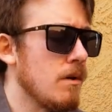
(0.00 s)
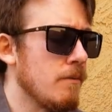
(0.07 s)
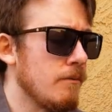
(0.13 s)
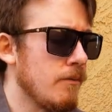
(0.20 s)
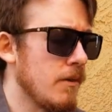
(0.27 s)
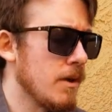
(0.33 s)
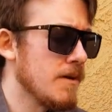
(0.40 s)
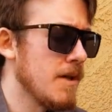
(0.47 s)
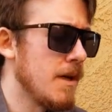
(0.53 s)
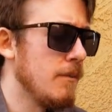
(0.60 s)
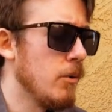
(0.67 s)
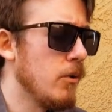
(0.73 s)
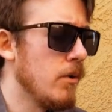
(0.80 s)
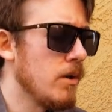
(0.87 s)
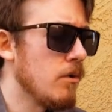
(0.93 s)
for
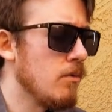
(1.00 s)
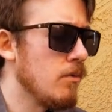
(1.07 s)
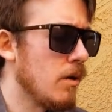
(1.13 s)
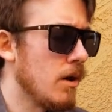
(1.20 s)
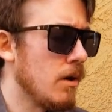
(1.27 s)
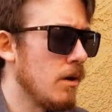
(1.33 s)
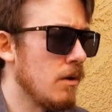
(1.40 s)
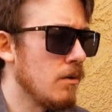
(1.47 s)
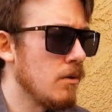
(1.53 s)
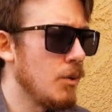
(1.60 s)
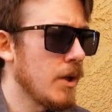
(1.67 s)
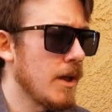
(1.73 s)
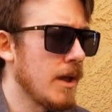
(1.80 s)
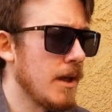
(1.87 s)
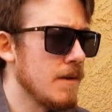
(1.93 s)
example, when you
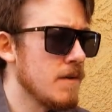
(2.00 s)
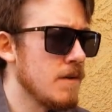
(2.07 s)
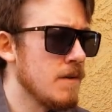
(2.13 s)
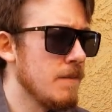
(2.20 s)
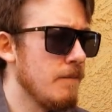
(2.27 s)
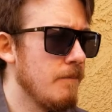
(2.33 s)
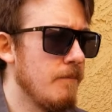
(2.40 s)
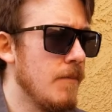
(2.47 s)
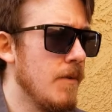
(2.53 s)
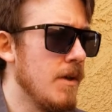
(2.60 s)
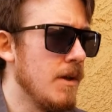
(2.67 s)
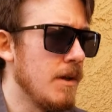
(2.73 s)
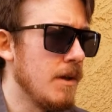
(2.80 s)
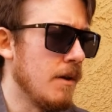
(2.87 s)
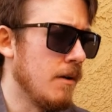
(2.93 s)
look at
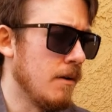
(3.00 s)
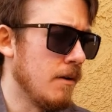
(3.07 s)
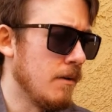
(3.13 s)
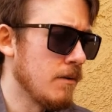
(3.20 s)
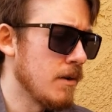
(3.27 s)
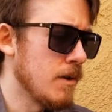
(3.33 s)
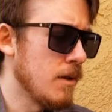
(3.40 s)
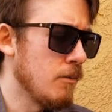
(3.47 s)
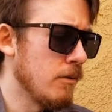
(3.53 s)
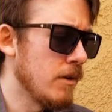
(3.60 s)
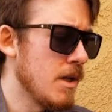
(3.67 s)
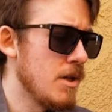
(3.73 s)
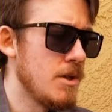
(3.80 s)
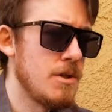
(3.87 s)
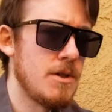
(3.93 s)
the
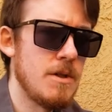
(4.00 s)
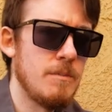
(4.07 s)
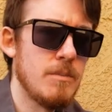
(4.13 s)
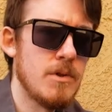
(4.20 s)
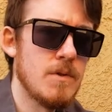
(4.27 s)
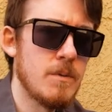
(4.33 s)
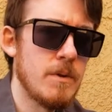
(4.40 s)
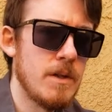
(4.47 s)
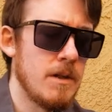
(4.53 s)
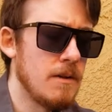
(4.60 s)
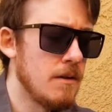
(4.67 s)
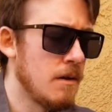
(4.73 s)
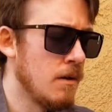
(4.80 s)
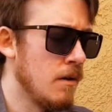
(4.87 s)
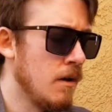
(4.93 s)
relationship
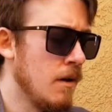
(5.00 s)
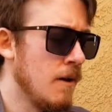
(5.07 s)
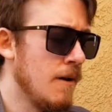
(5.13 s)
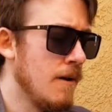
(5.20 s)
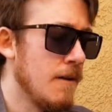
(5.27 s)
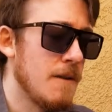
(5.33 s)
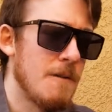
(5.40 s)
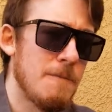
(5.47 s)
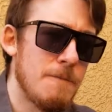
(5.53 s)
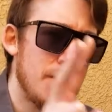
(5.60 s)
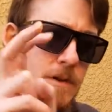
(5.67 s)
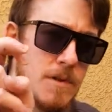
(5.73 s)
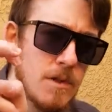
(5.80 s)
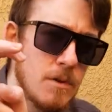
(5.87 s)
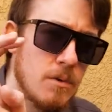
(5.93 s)
between the
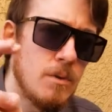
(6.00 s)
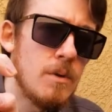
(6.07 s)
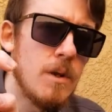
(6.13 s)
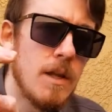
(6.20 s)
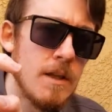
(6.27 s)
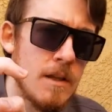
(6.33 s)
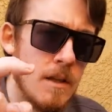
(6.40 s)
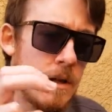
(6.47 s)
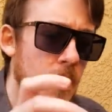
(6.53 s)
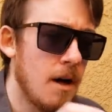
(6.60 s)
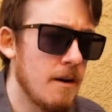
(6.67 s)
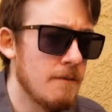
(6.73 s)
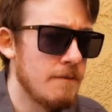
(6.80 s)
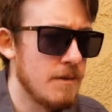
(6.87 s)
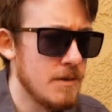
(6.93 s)
physical and the
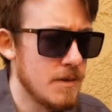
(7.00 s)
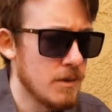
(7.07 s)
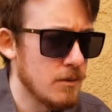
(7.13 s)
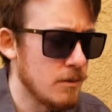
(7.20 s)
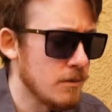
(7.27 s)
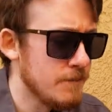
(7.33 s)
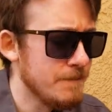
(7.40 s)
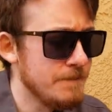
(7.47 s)
non-physical,